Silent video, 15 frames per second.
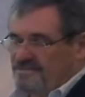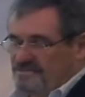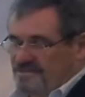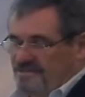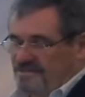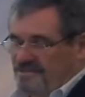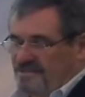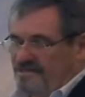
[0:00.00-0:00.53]

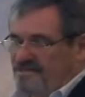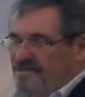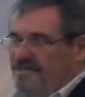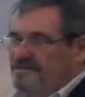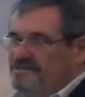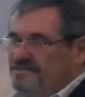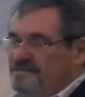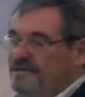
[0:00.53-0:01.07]
It's in that
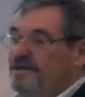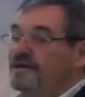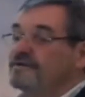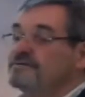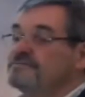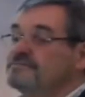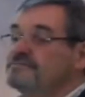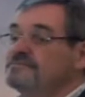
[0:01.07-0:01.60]
light now.
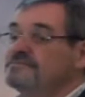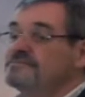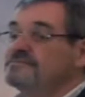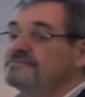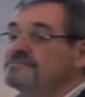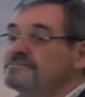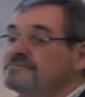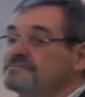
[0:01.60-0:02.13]

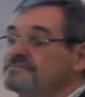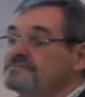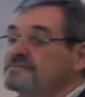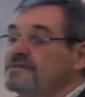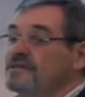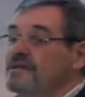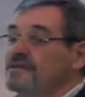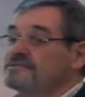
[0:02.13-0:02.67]

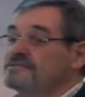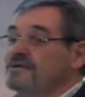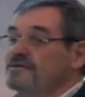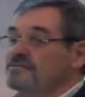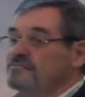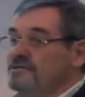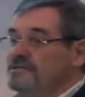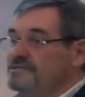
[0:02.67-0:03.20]
That's
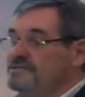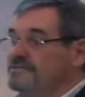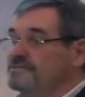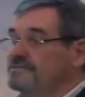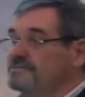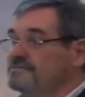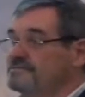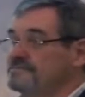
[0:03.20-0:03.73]
our
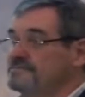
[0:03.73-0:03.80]
blessing.